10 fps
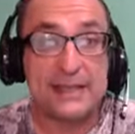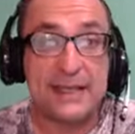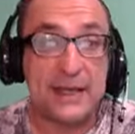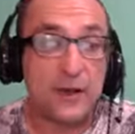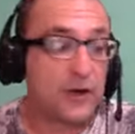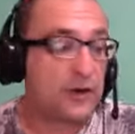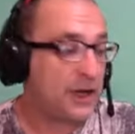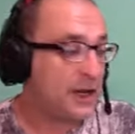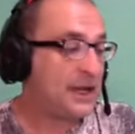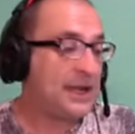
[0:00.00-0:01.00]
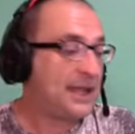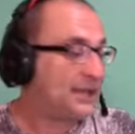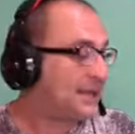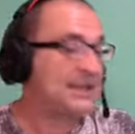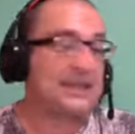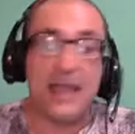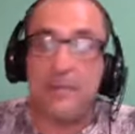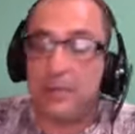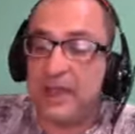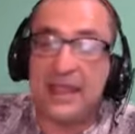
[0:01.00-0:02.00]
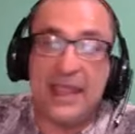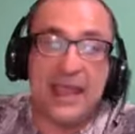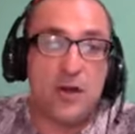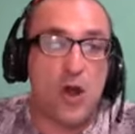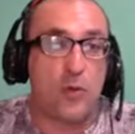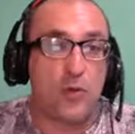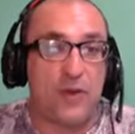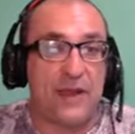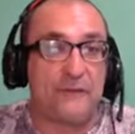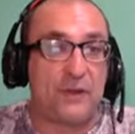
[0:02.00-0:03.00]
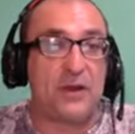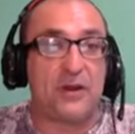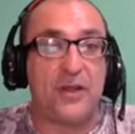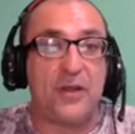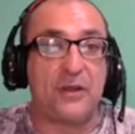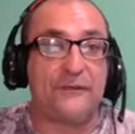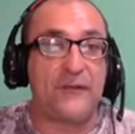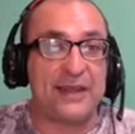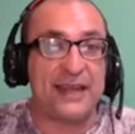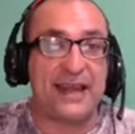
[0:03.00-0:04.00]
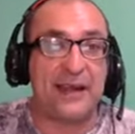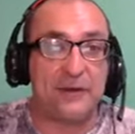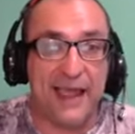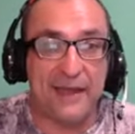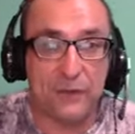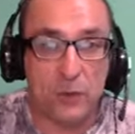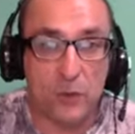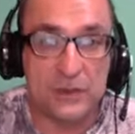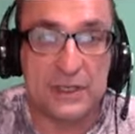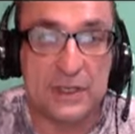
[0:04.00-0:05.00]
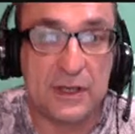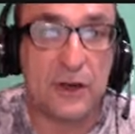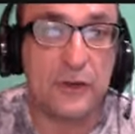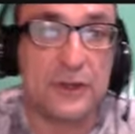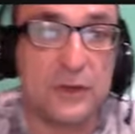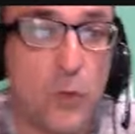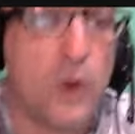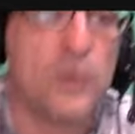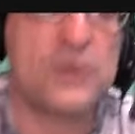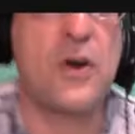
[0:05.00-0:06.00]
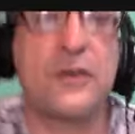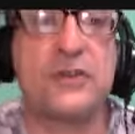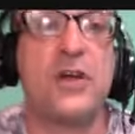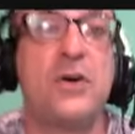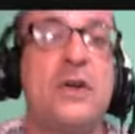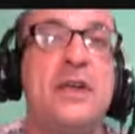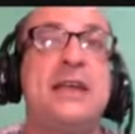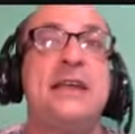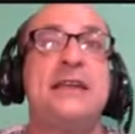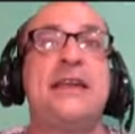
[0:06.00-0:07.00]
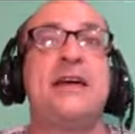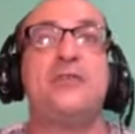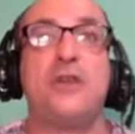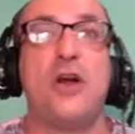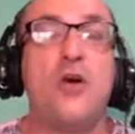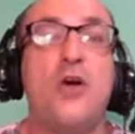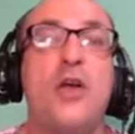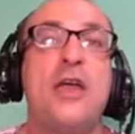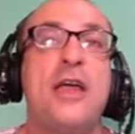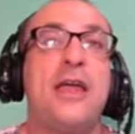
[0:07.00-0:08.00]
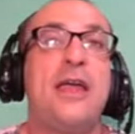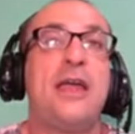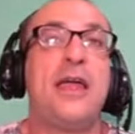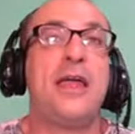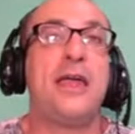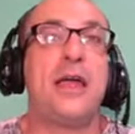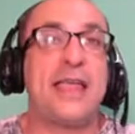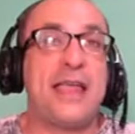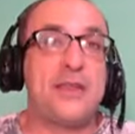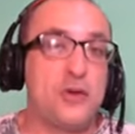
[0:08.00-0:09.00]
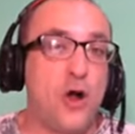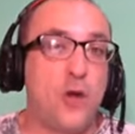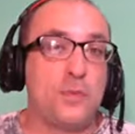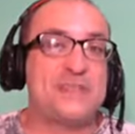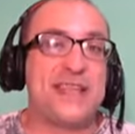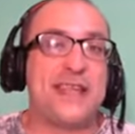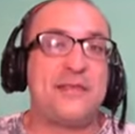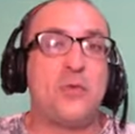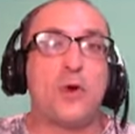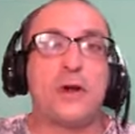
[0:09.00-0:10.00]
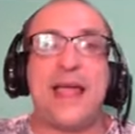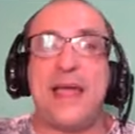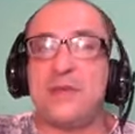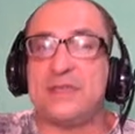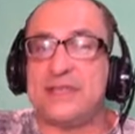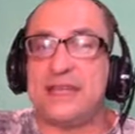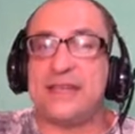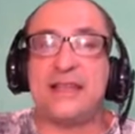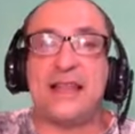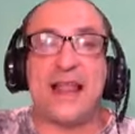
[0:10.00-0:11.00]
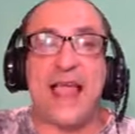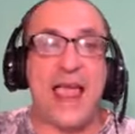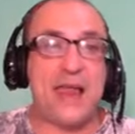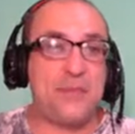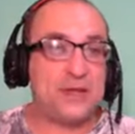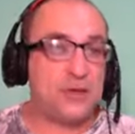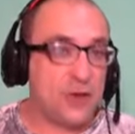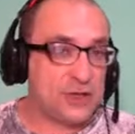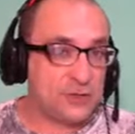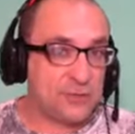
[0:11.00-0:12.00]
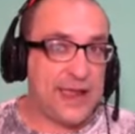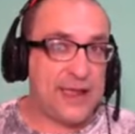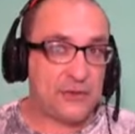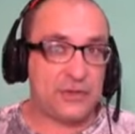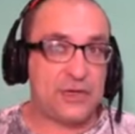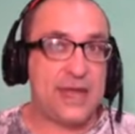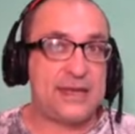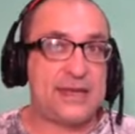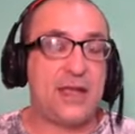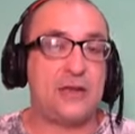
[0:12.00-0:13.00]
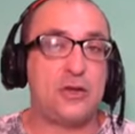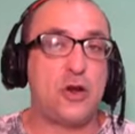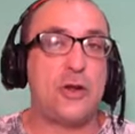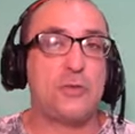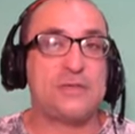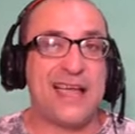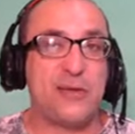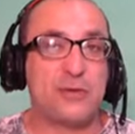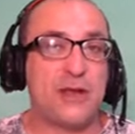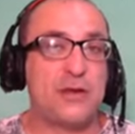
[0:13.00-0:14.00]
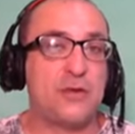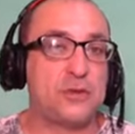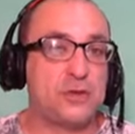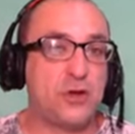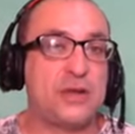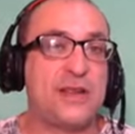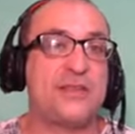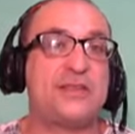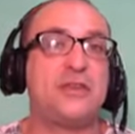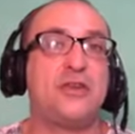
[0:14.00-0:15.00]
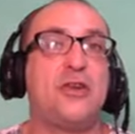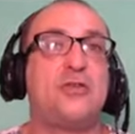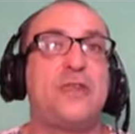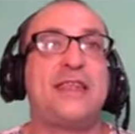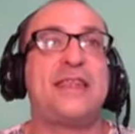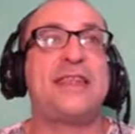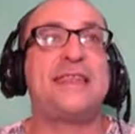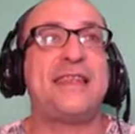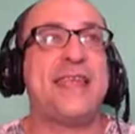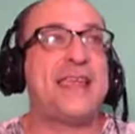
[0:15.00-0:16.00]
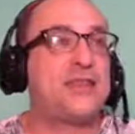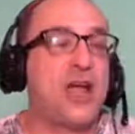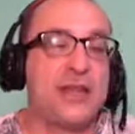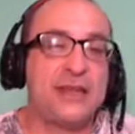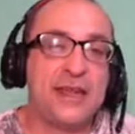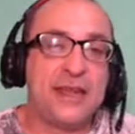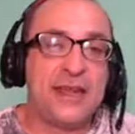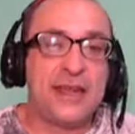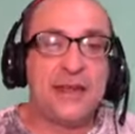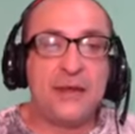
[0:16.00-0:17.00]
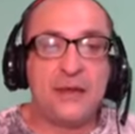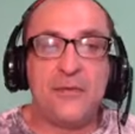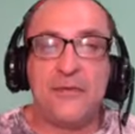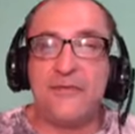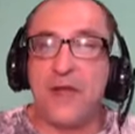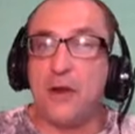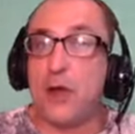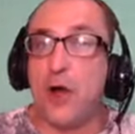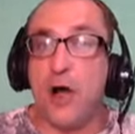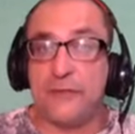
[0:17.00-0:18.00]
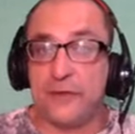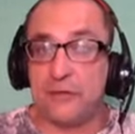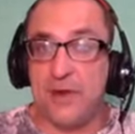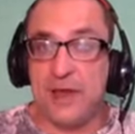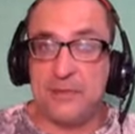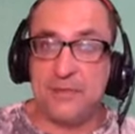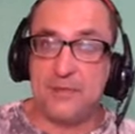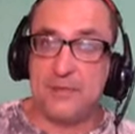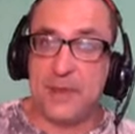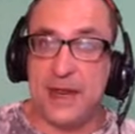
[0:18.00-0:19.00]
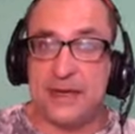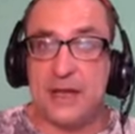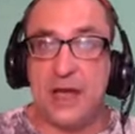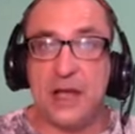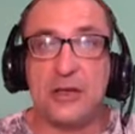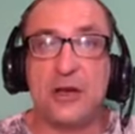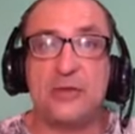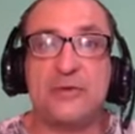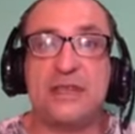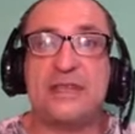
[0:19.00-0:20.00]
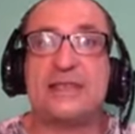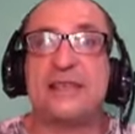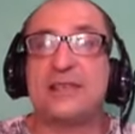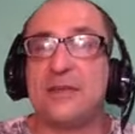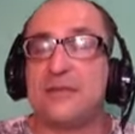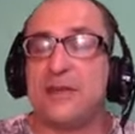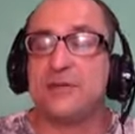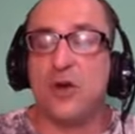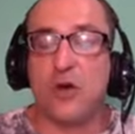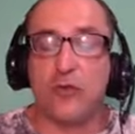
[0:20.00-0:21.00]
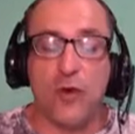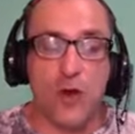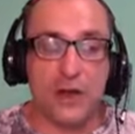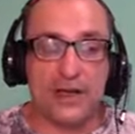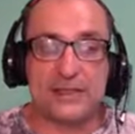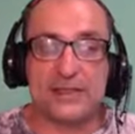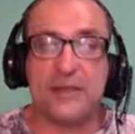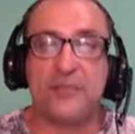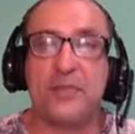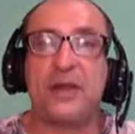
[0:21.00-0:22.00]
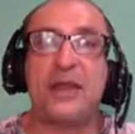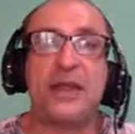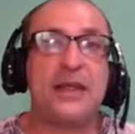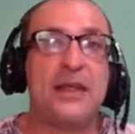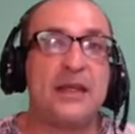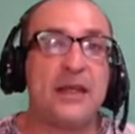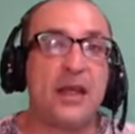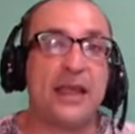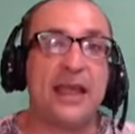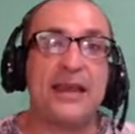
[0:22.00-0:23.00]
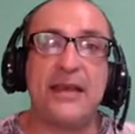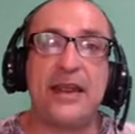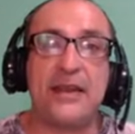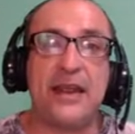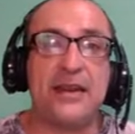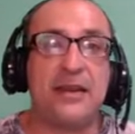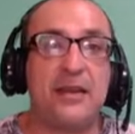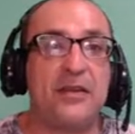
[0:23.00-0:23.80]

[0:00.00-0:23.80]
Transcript: that he heard and things like that, but he had no info, they only find that out afterwards, that the war was over. So now, again, you're in a hopeless land. The word amnesty had been tossed around. And, it was out there and it was heard. Now, it didn't get done very often, right? And, these things sometimes go wrong and stuff. But, again,